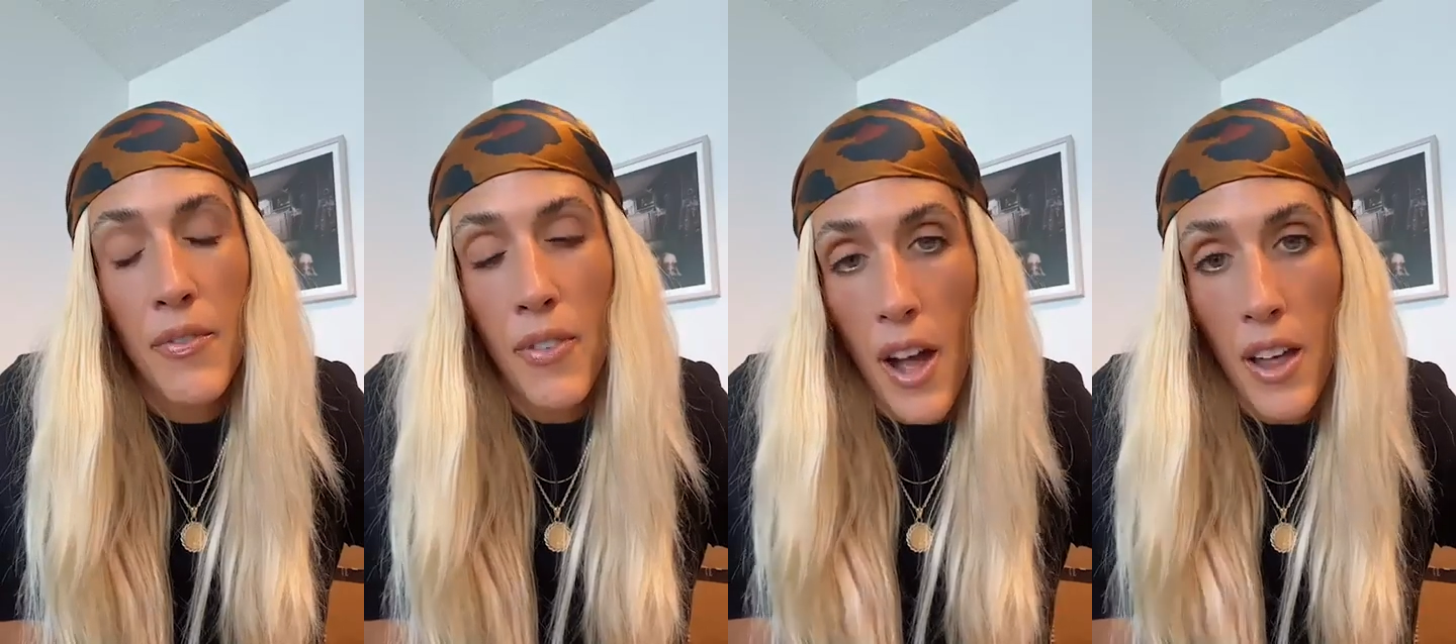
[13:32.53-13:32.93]

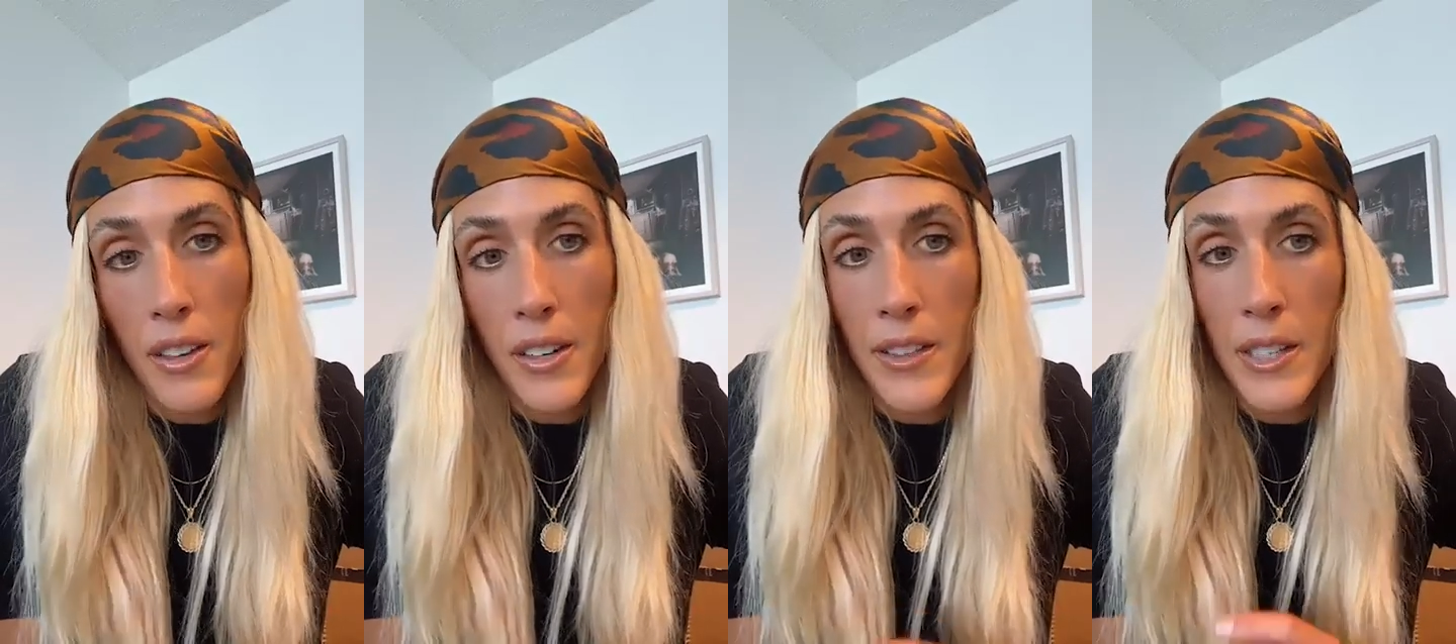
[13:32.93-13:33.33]

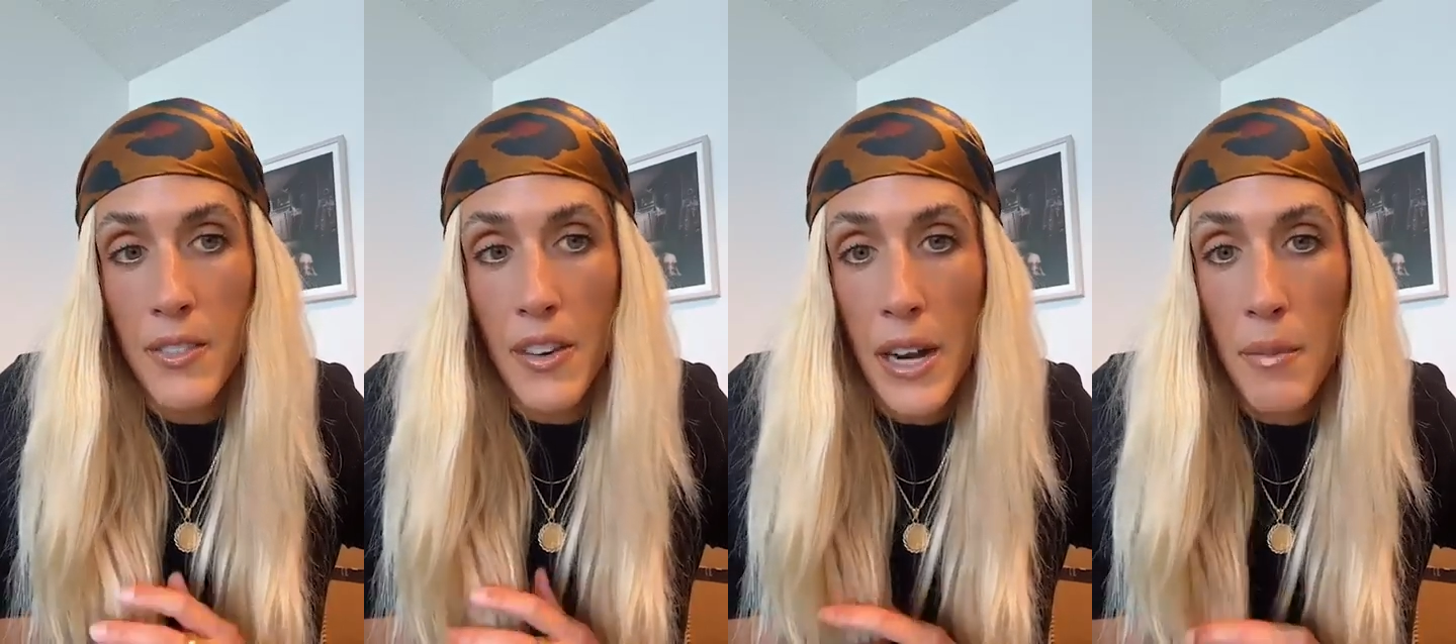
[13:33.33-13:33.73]
Father and the
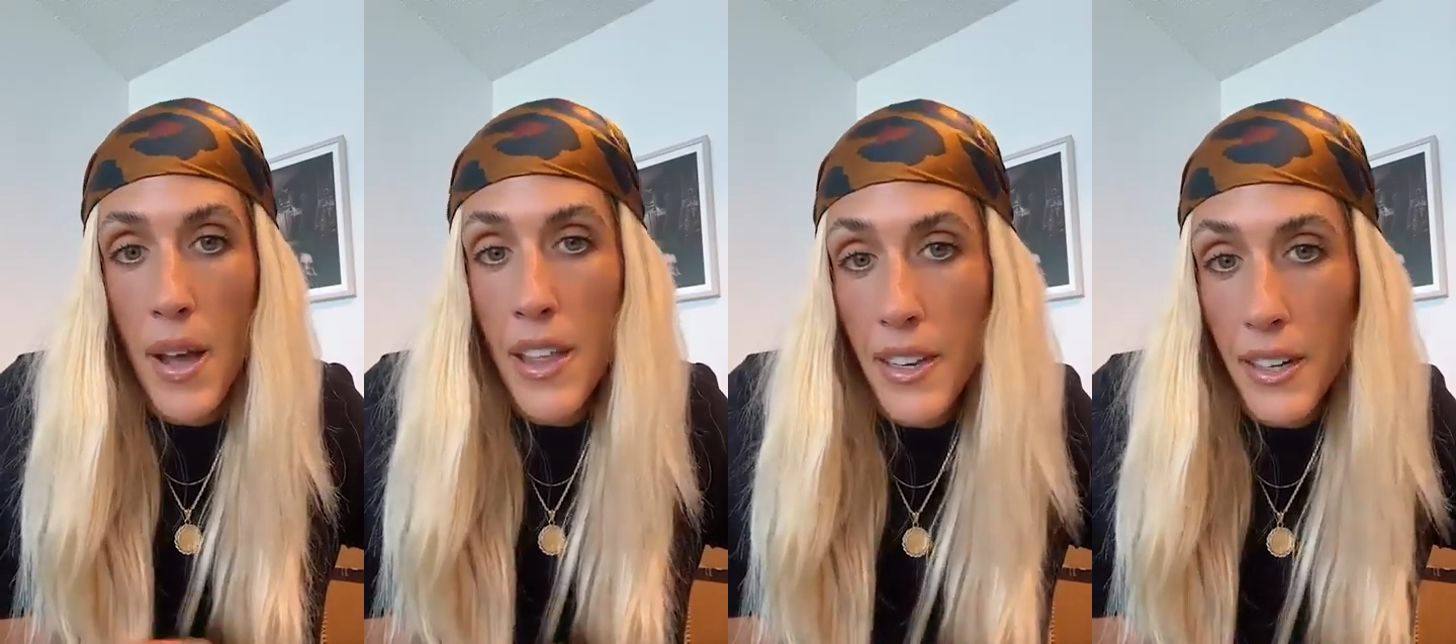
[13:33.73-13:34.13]
divine
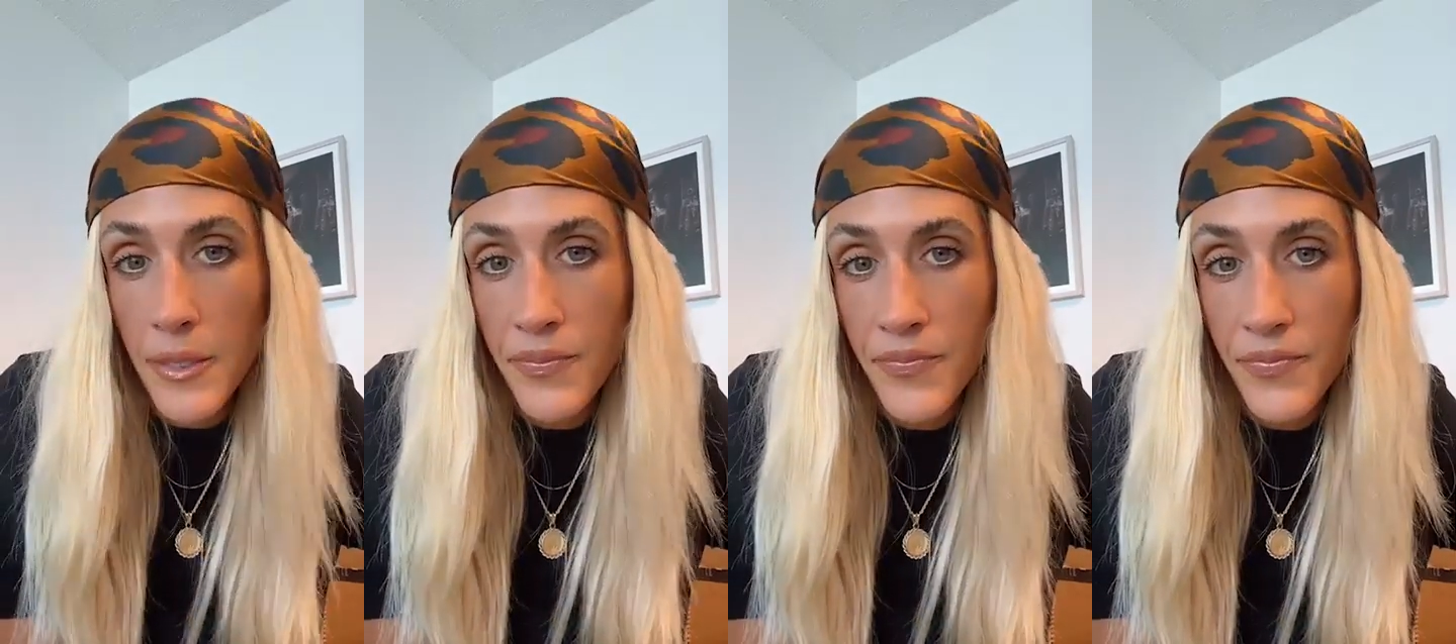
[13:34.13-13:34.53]

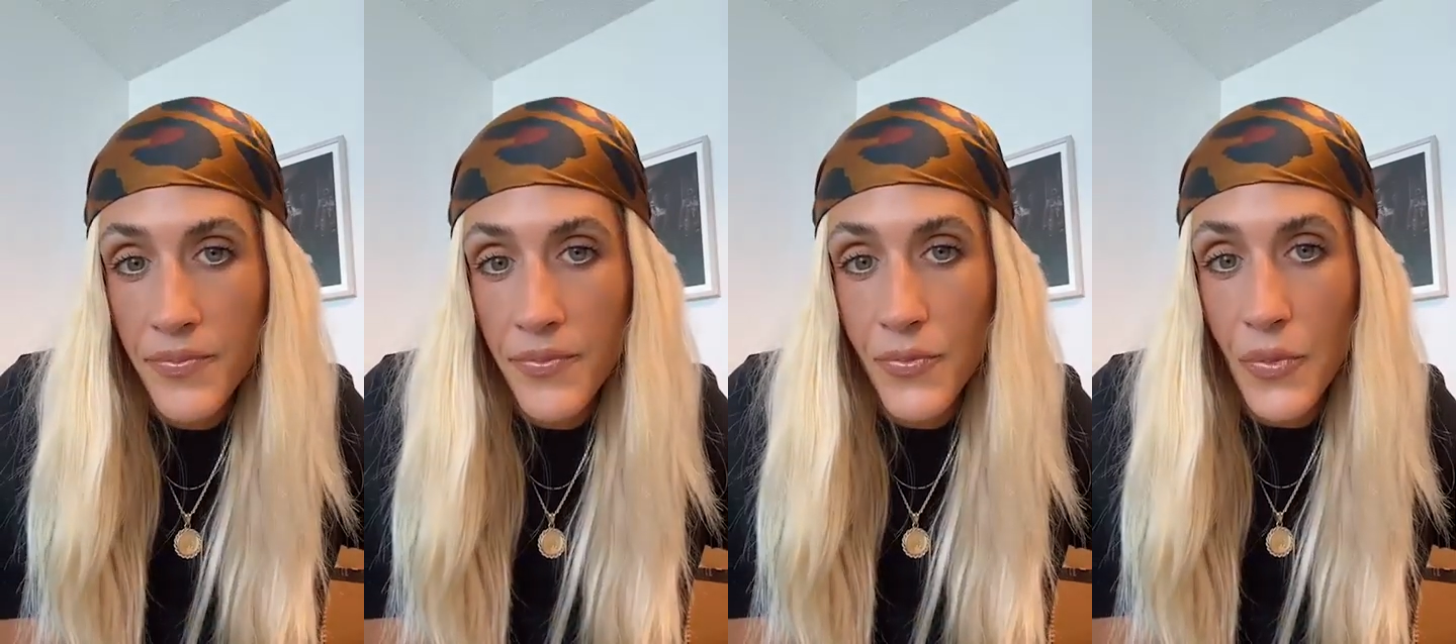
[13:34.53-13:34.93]
Mother,
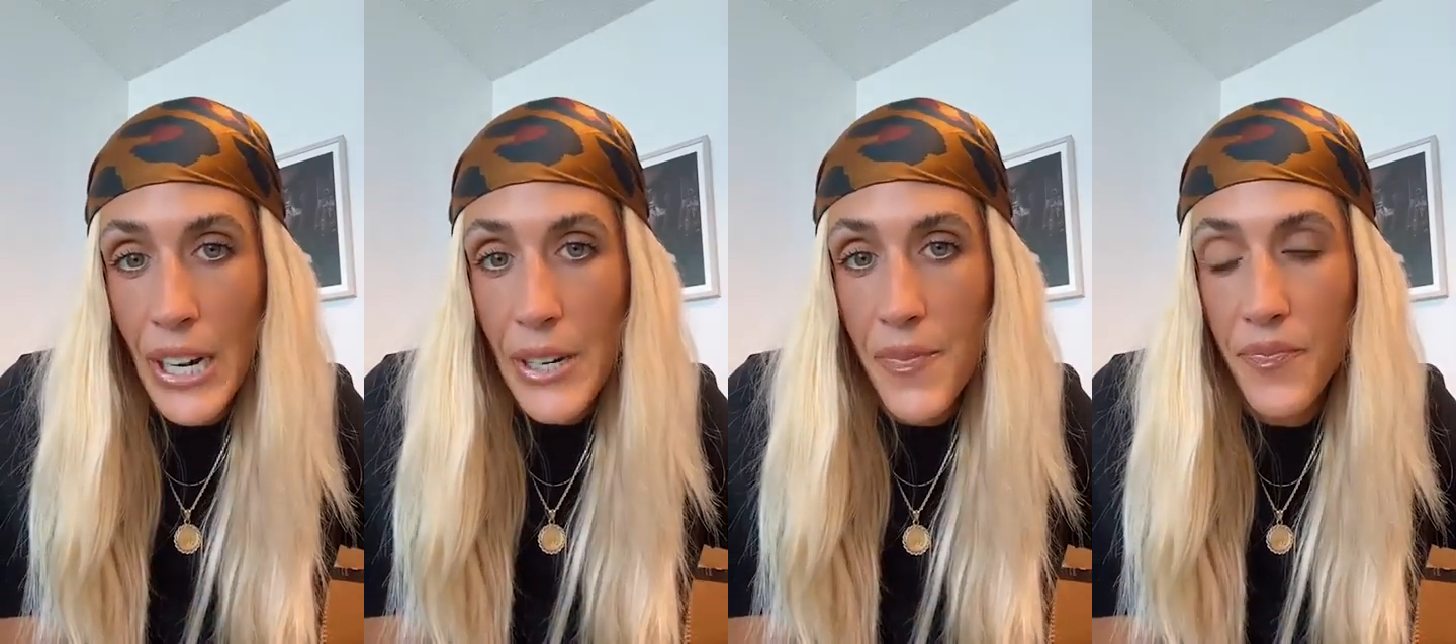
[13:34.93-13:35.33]

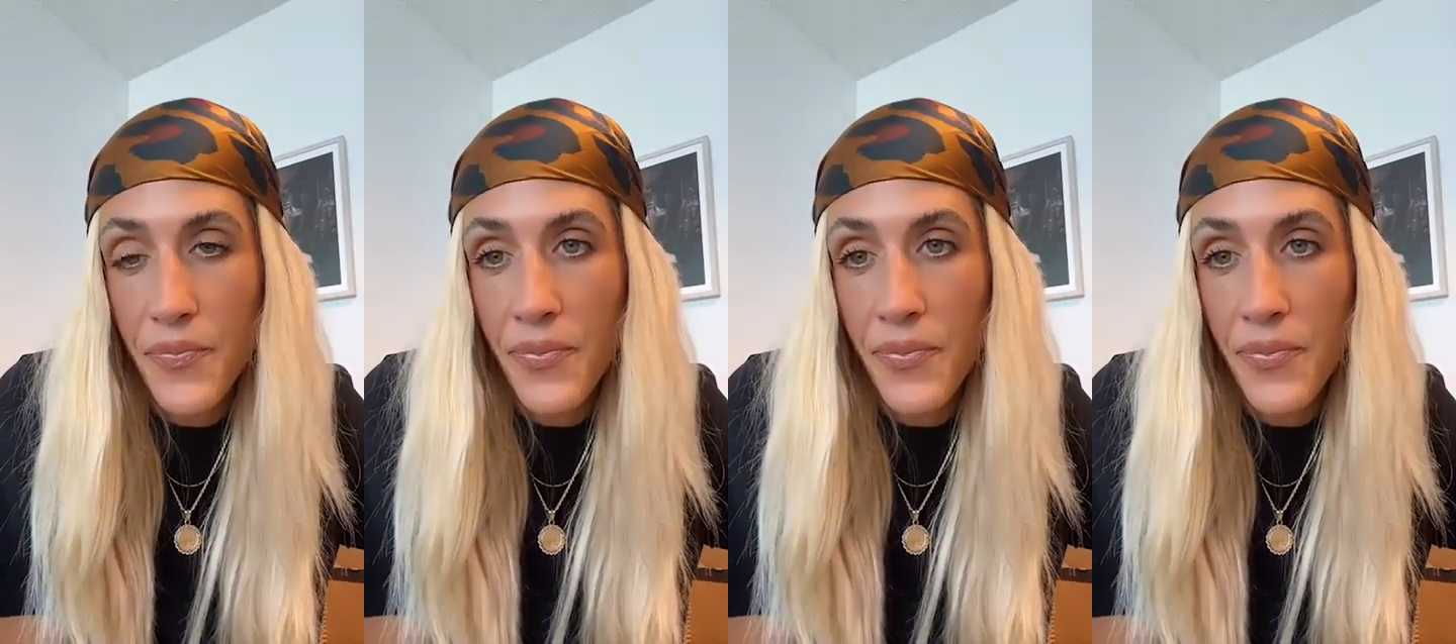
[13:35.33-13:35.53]
right?